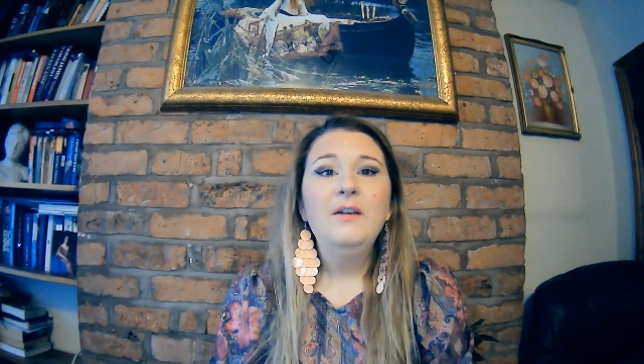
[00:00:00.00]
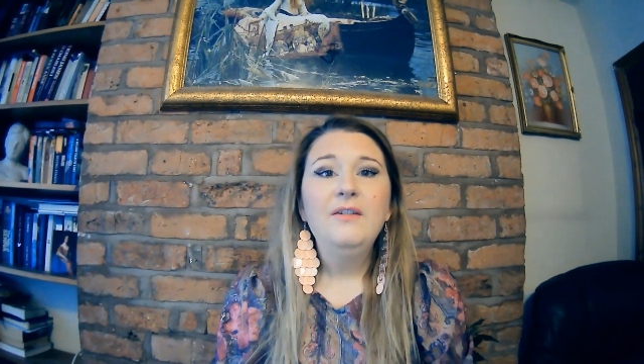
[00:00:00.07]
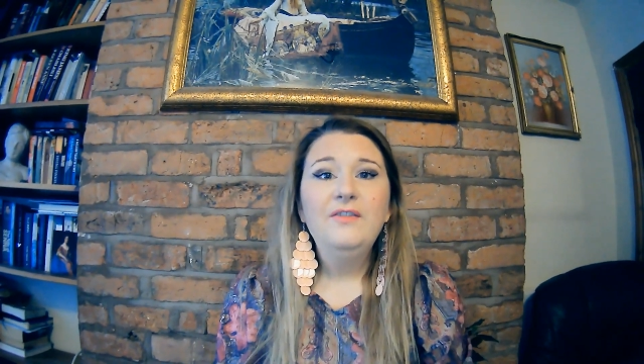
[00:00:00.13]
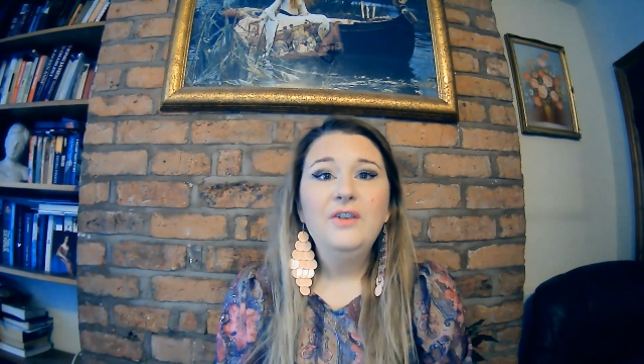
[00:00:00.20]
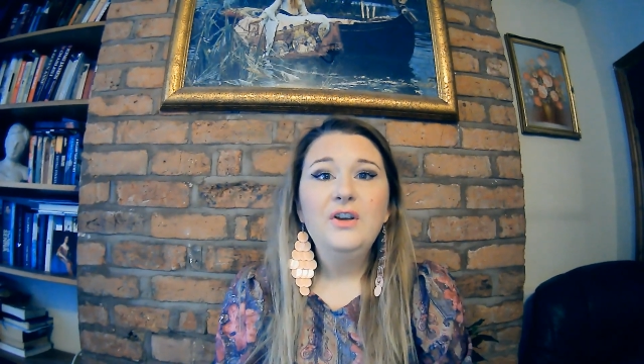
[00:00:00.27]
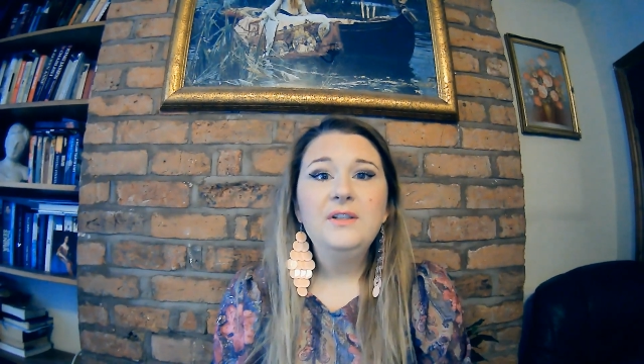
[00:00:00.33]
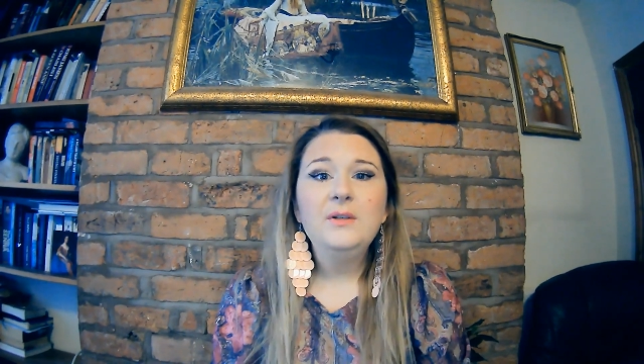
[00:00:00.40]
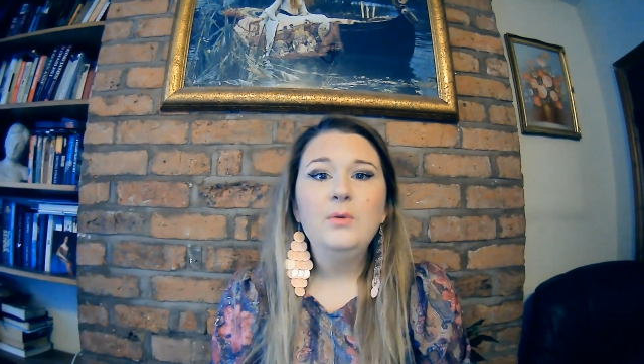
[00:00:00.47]

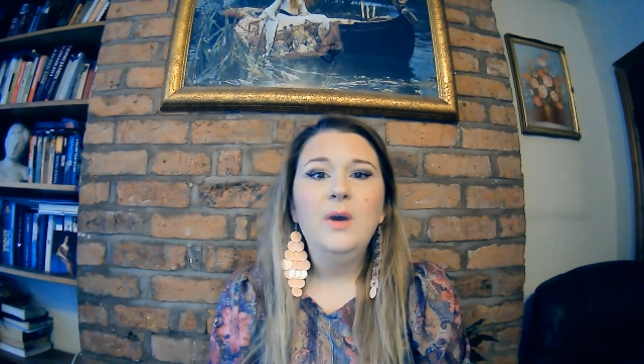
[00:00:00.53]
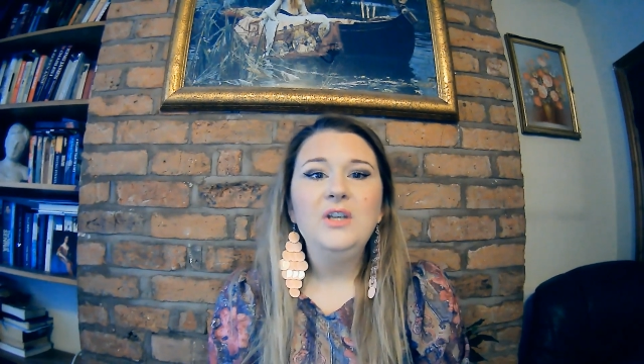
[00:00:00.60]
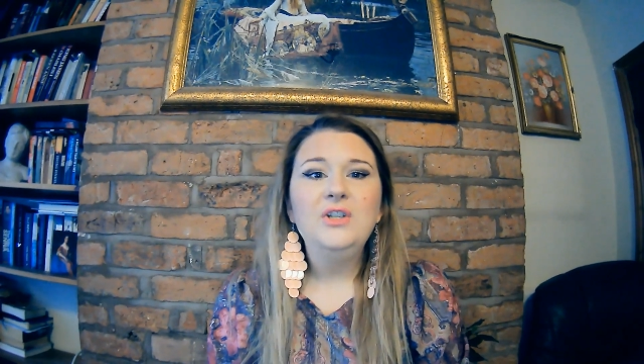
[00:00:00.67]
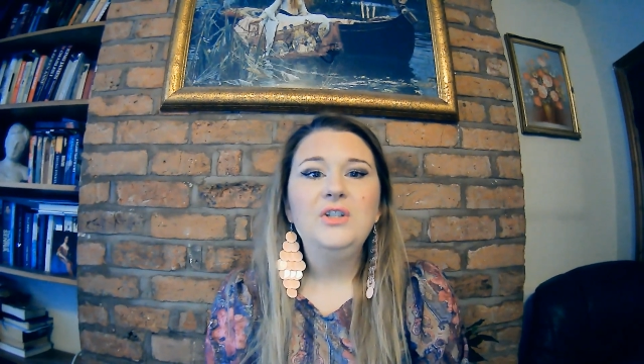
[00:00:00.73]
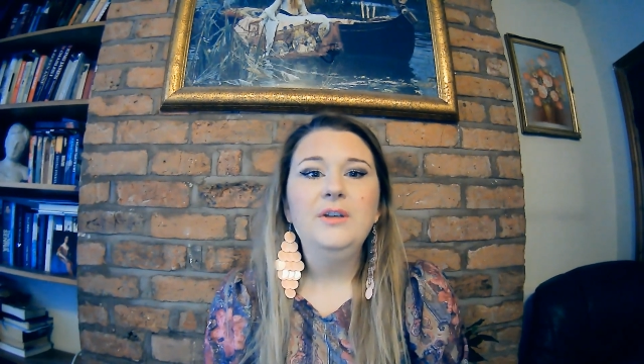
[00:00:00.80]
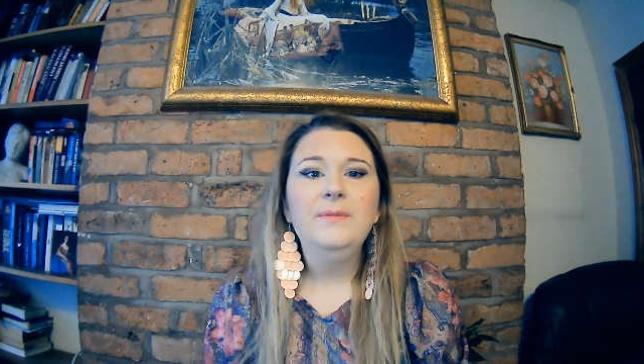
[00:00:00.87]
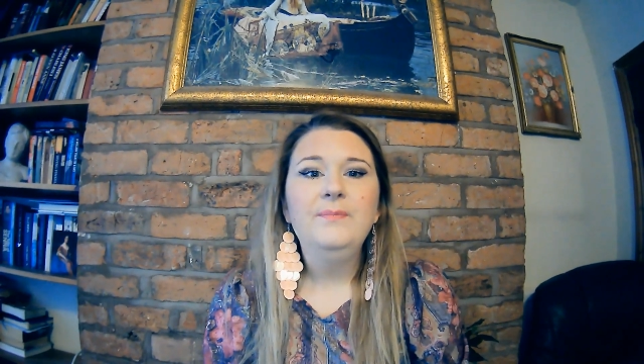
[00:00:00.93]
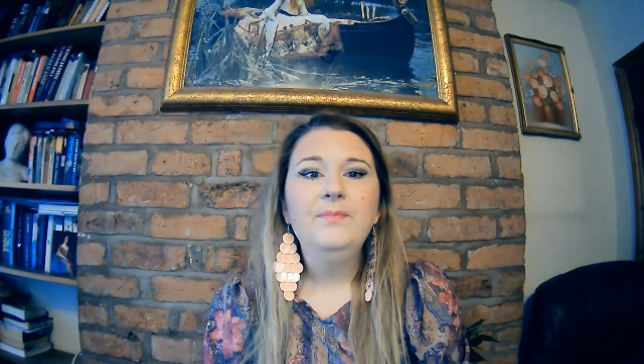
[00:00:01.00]
First
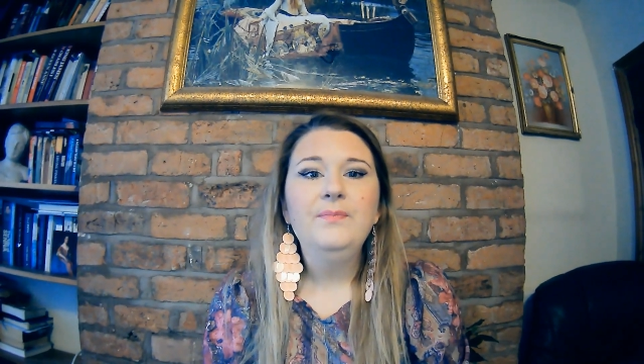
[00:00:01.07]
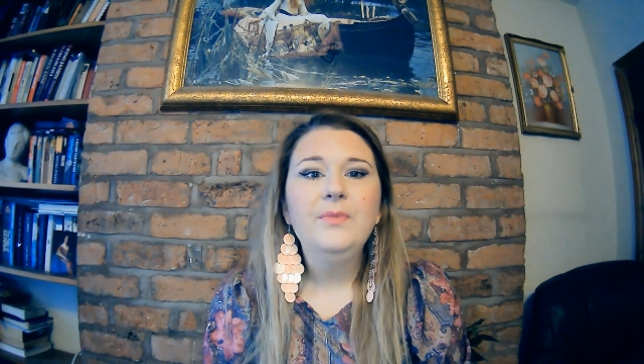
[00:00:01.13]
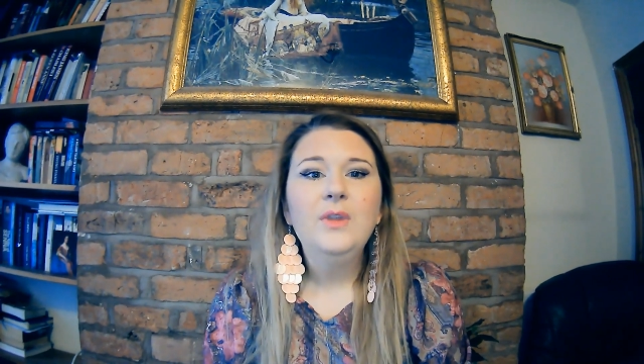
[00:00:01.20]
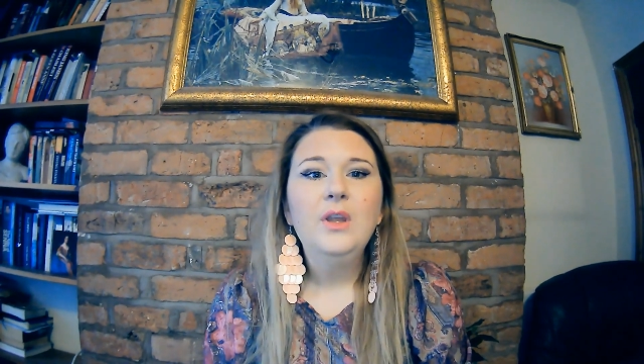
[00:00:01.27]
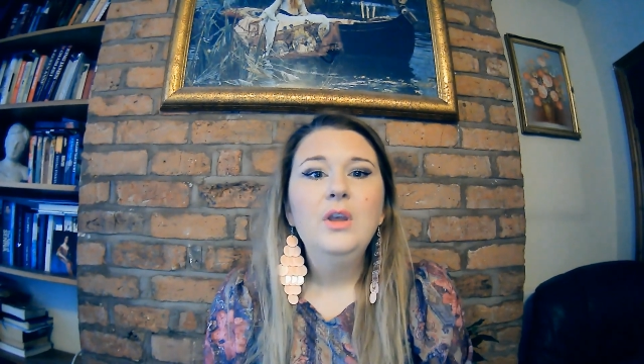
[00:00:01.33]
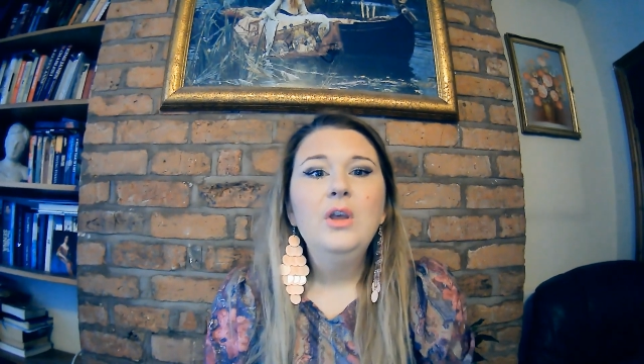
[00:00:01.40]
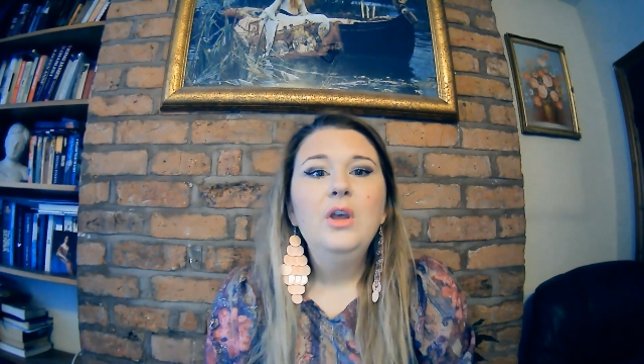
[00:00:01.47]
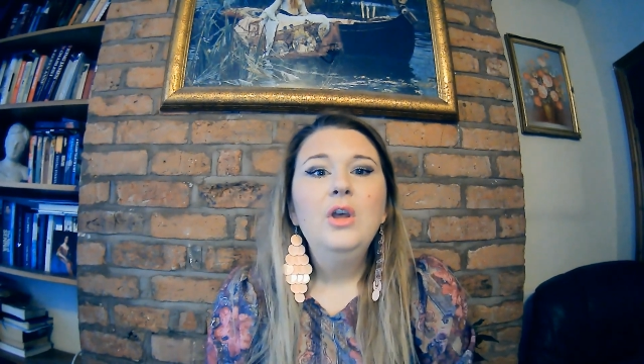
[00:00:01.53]
question:
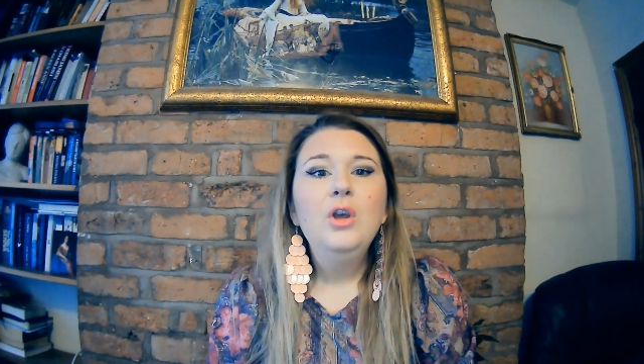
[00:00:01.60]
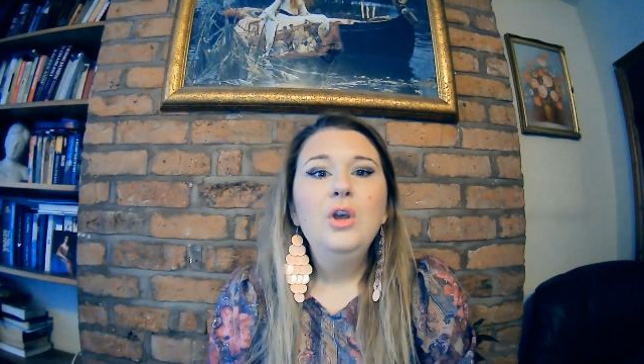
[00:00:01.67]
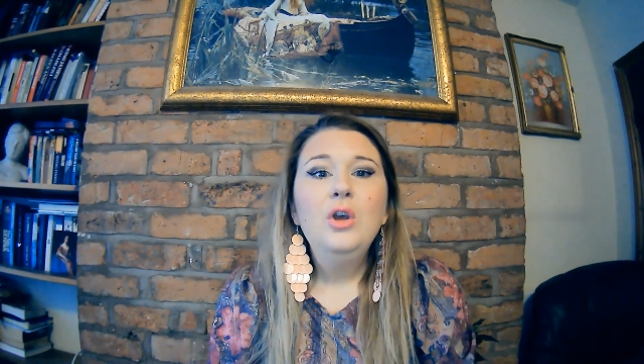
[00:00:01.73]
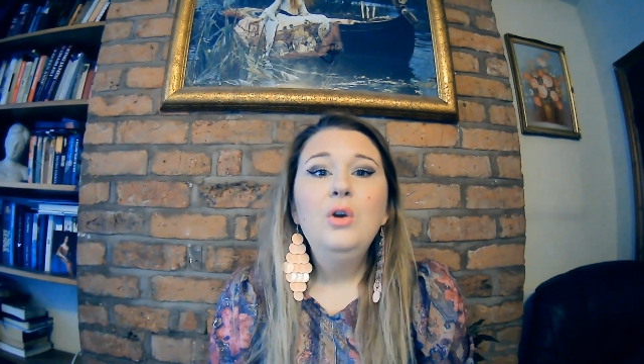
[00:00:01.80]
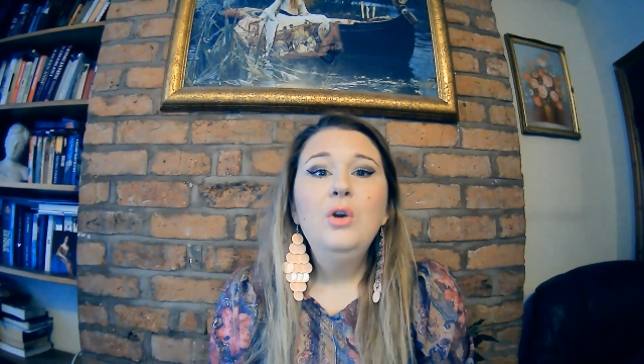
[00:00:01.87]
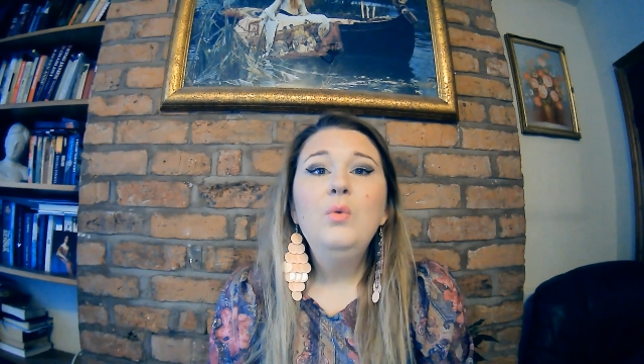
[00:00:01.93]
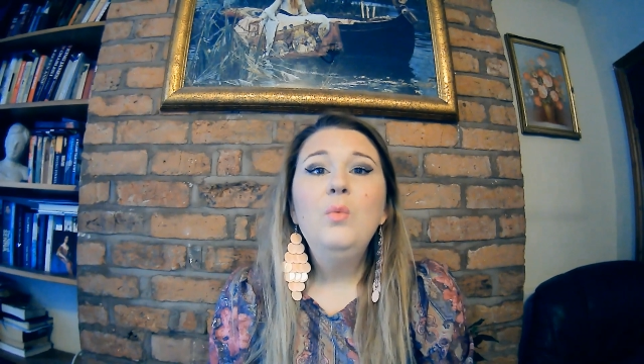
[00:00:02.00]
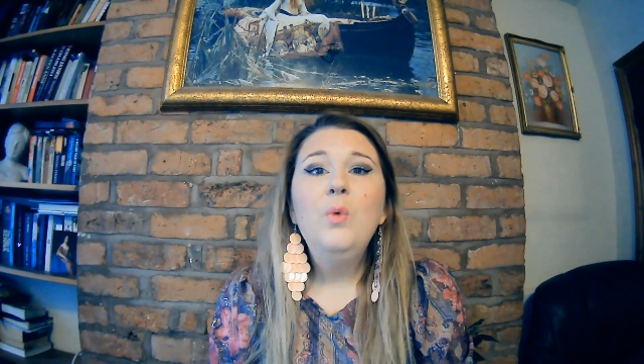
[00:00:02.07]

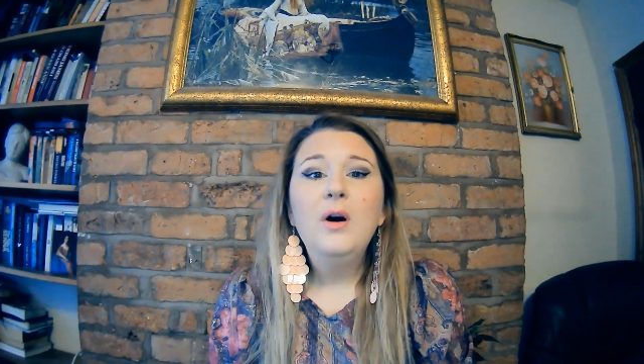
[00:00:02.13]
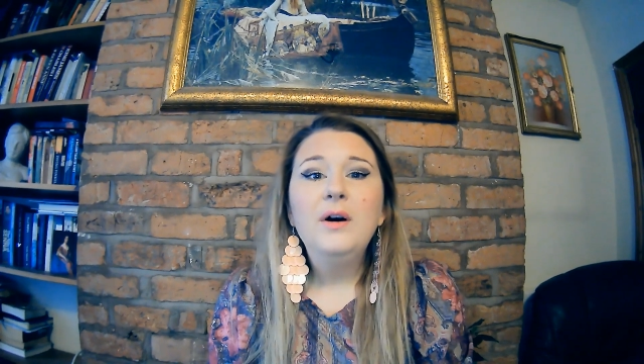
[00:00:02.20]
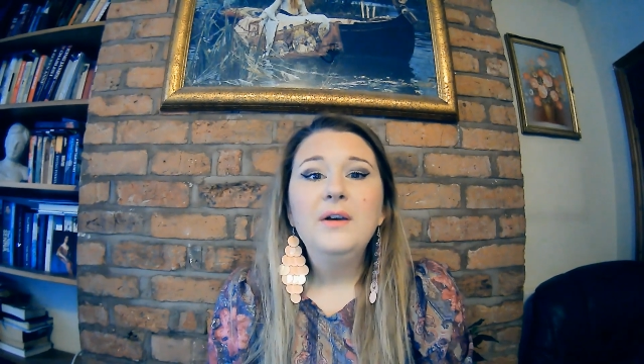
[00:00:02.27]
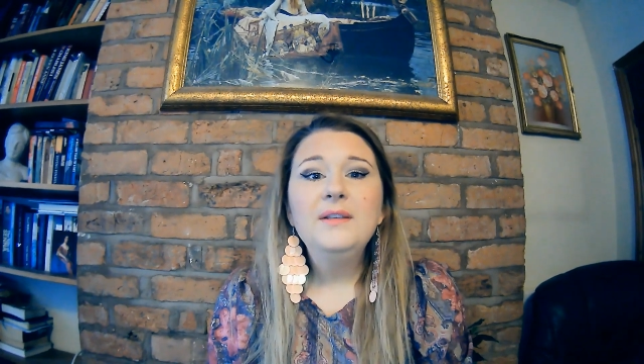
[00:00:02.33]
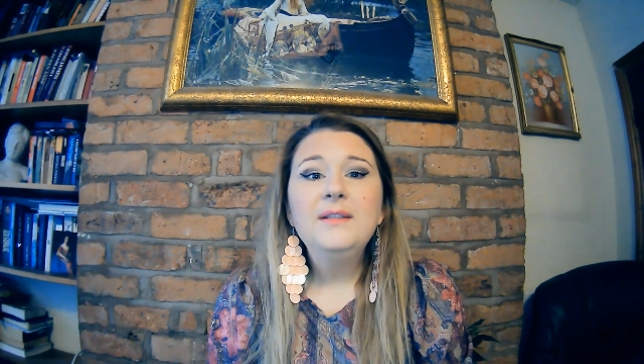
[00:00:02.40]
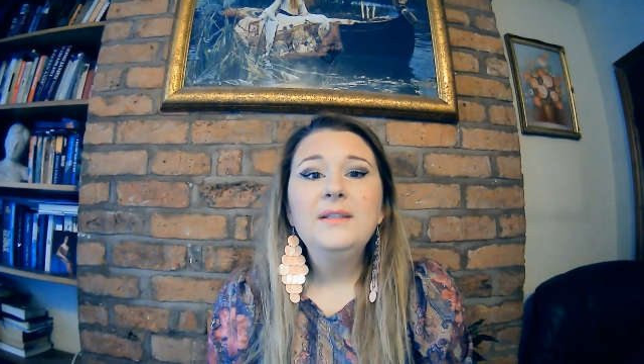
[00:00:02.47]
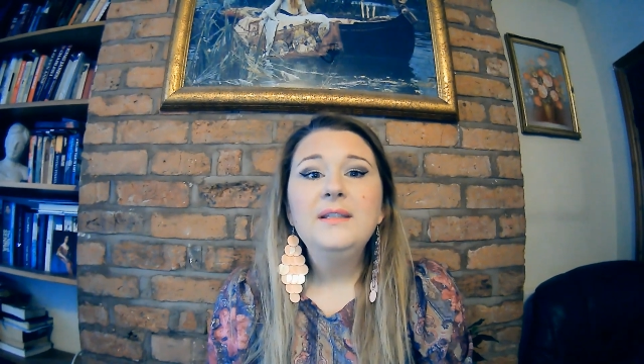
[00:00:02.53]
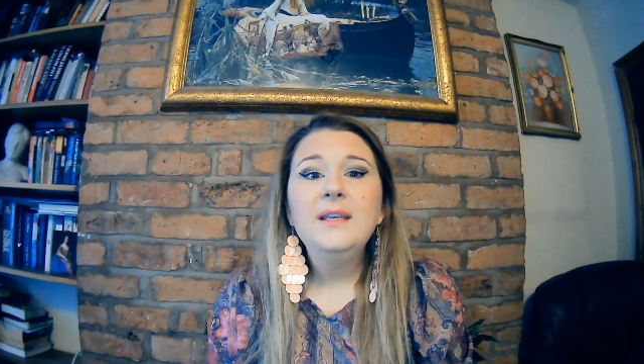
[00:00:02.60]
who
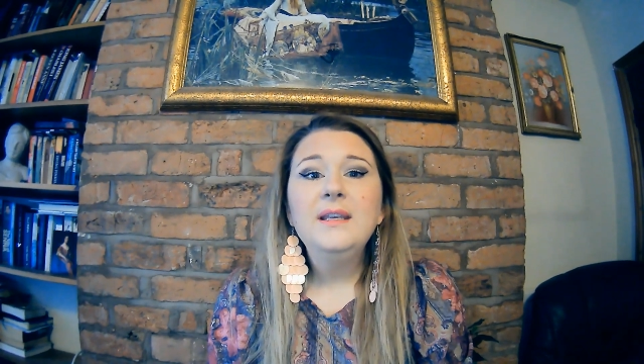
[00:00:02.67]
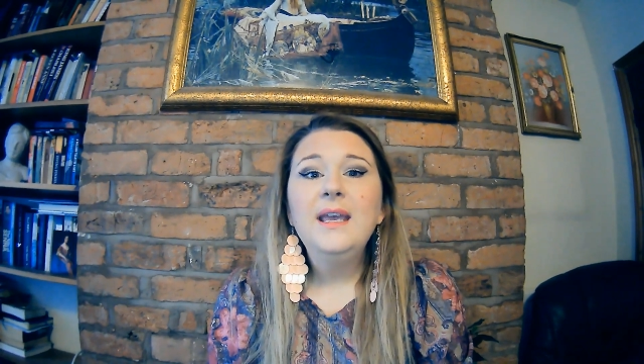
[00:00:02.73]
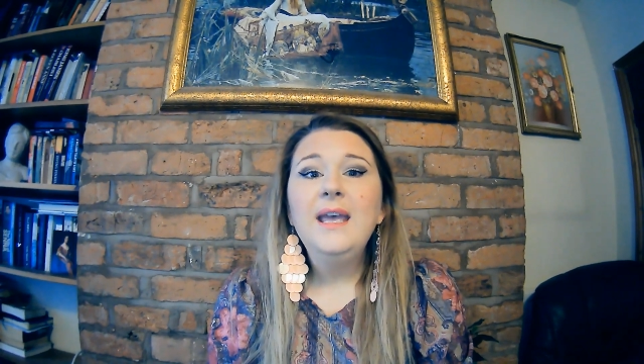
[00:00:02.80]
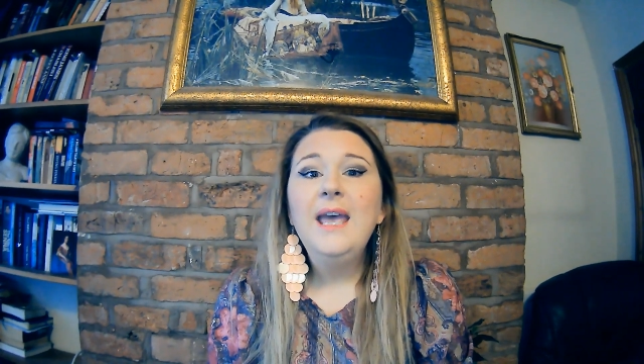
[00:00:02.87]
was